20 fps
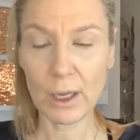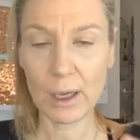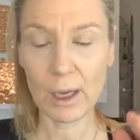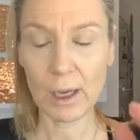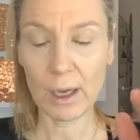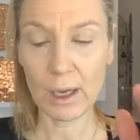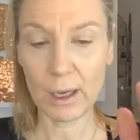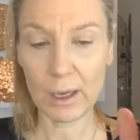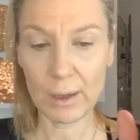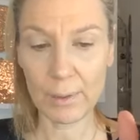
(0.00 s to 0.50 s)

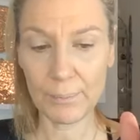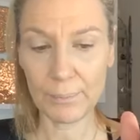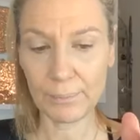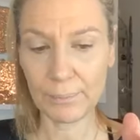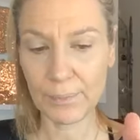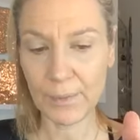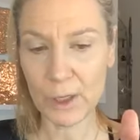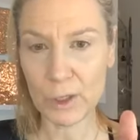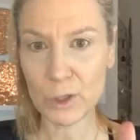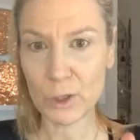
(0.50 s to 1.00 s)
a
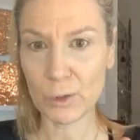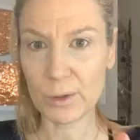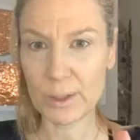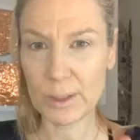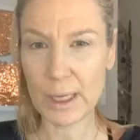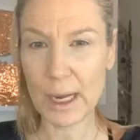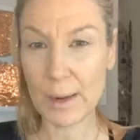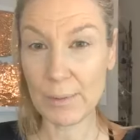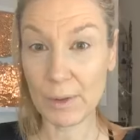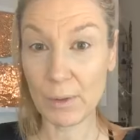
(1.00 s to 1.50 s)
certain
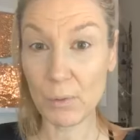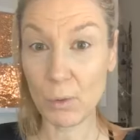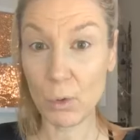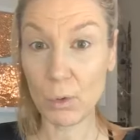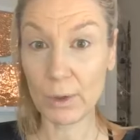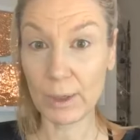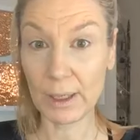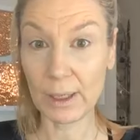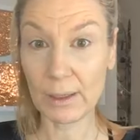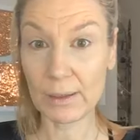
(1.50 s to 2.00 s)
time in the
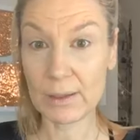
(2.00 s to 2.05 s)
morning.